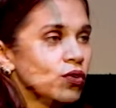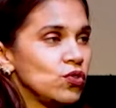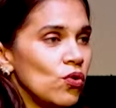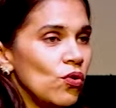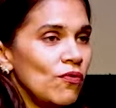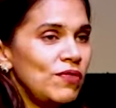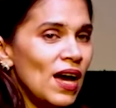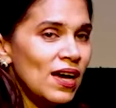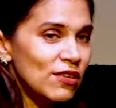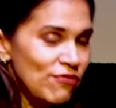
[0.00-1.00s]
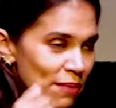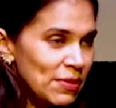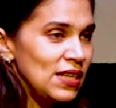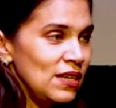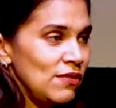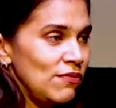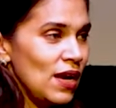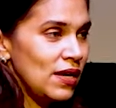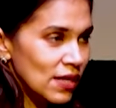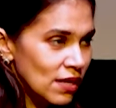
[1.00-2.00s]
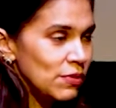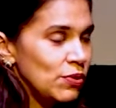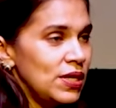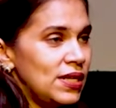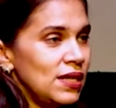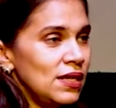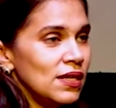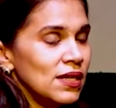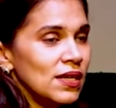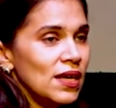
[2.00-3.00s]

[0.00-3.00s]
So we are in a family, we are in a community,